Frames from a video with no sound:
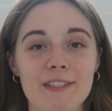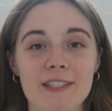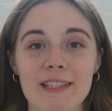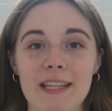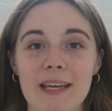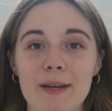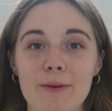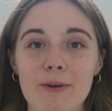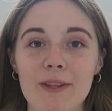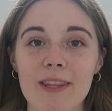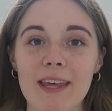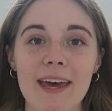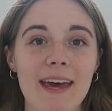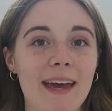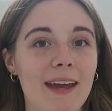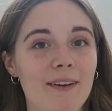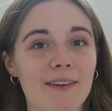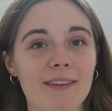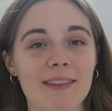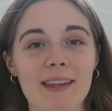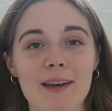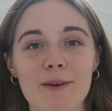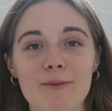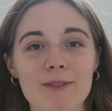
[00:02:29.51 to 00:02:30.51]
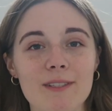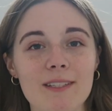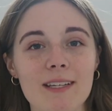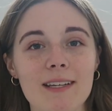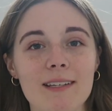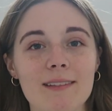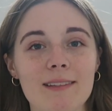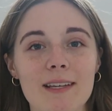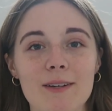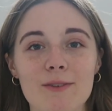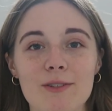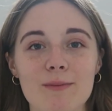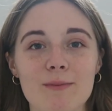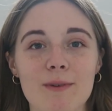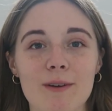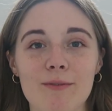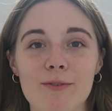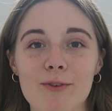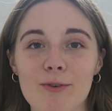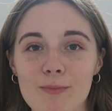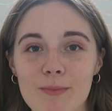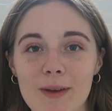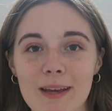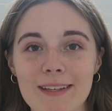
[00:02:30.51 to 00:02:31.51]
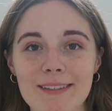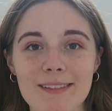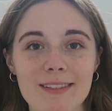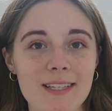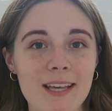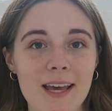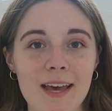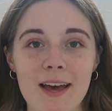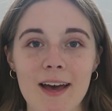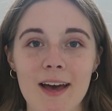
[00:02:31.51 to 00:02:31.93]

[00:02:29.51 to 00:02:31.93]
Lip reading: and they were there and that was it. That was my roommates.